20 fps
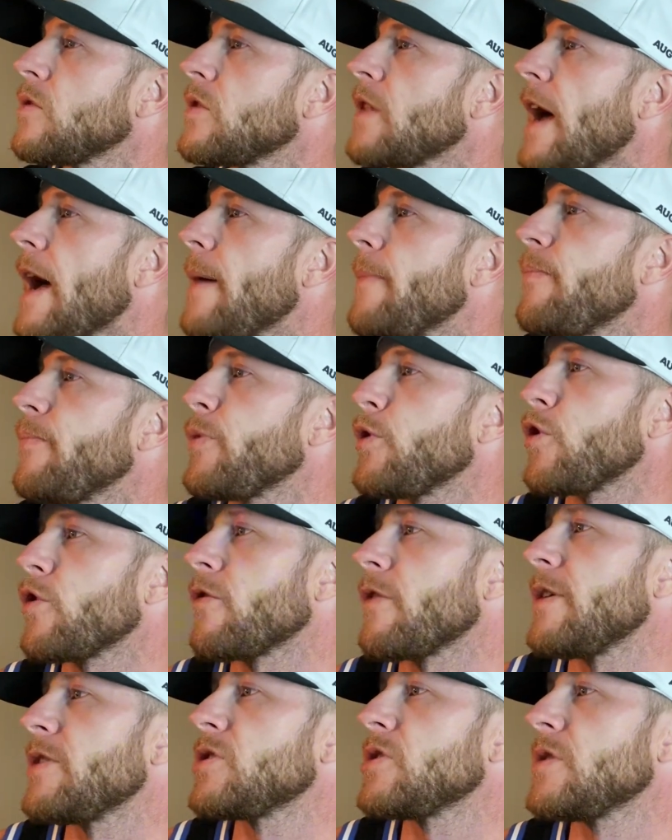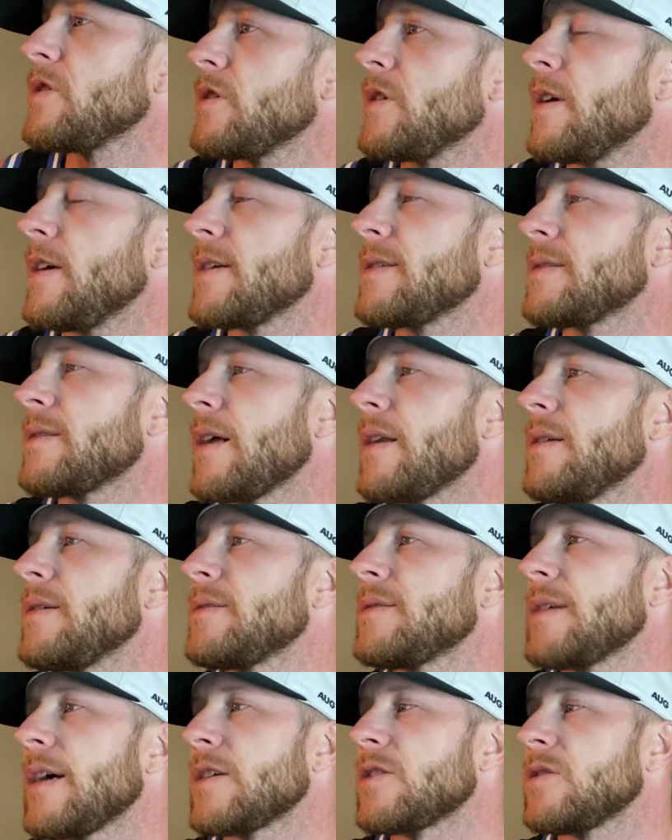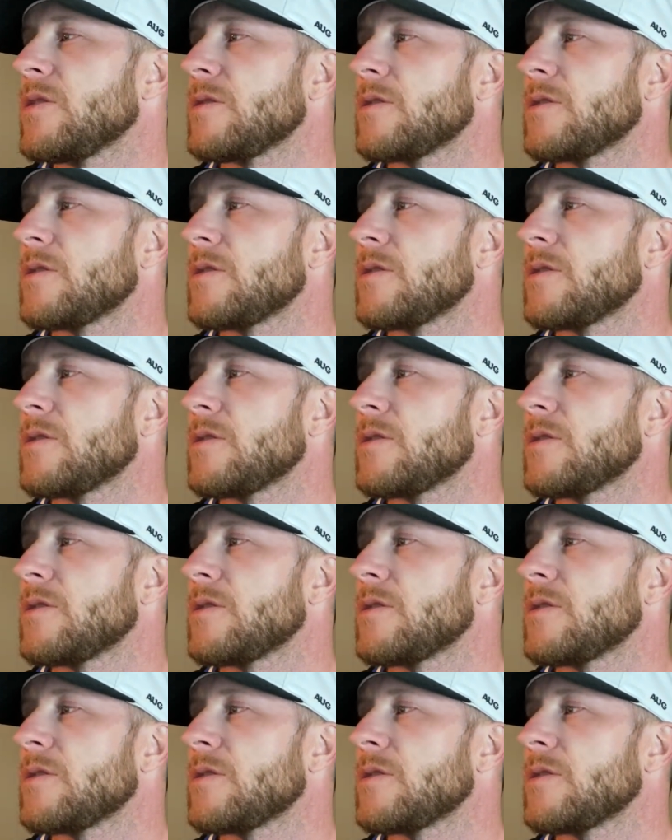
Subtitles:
lap duration extended session.